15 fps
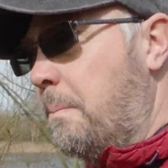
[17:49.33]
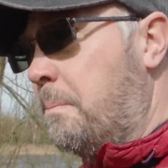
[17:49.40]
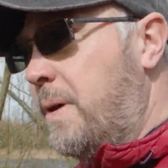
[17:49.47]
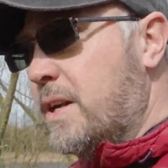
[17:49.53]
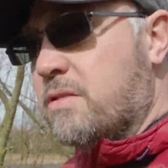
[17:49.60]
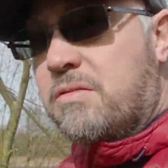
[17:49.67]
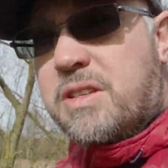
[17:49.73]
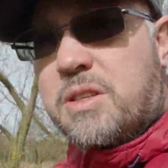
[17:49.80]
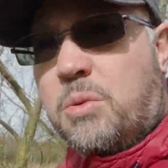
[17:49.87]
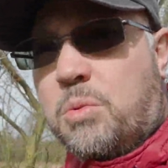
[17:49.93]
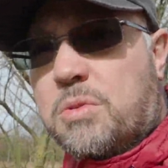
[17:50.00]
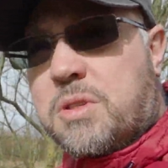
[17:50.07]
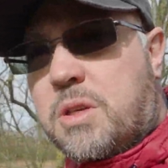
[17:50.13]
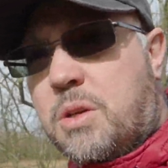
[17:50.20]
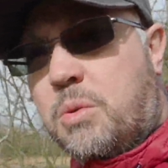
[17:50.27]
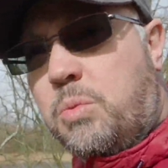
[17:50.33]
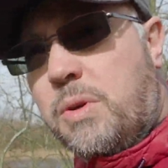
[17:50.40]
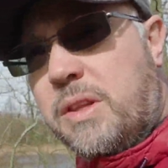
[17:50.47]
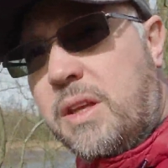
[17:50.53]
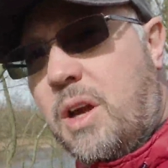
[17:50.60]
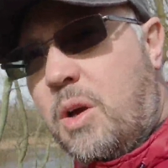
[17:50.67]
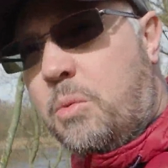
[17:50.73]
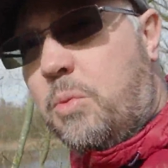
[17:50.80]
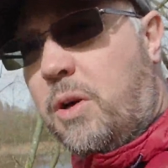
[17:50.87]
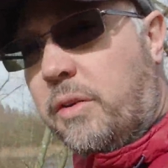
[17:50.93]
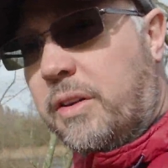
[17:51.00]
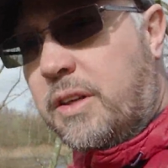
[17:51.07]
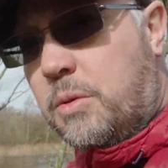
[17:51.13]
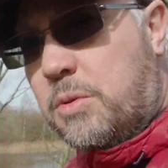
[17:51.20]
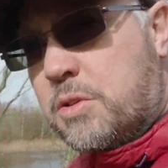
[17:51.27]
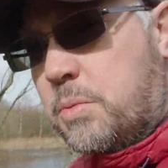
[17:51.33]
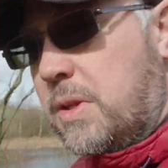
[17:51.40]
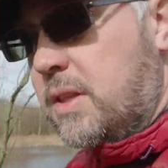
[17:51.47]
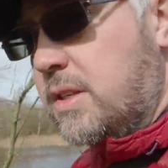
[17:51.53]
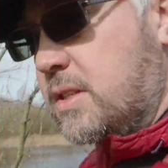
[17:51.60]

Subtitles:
better results with the OM-1 than he was with